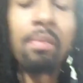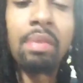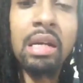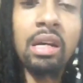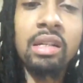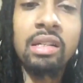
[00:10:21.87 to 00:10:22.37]

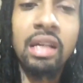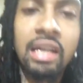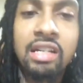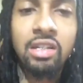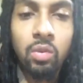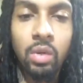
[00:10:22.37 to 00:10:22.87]
Because
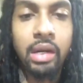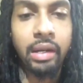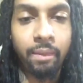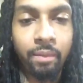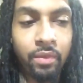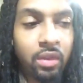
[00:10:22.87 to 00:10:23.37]
guess what?
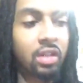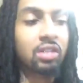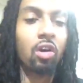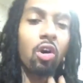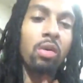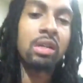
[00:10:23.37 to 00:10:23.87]
There's
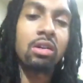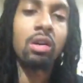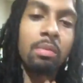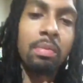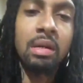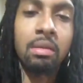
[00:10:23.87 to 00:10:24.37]
always going
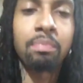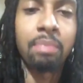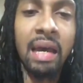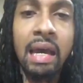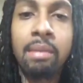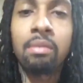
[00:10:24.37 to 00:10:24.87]
to be a
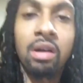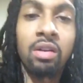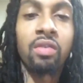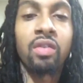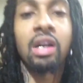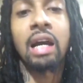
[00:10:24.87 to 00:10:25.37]
bad
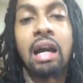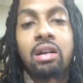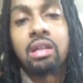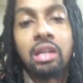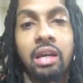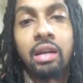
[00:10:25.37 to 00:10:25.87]
motherfucker
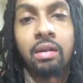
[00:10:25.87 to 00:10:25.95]
out there.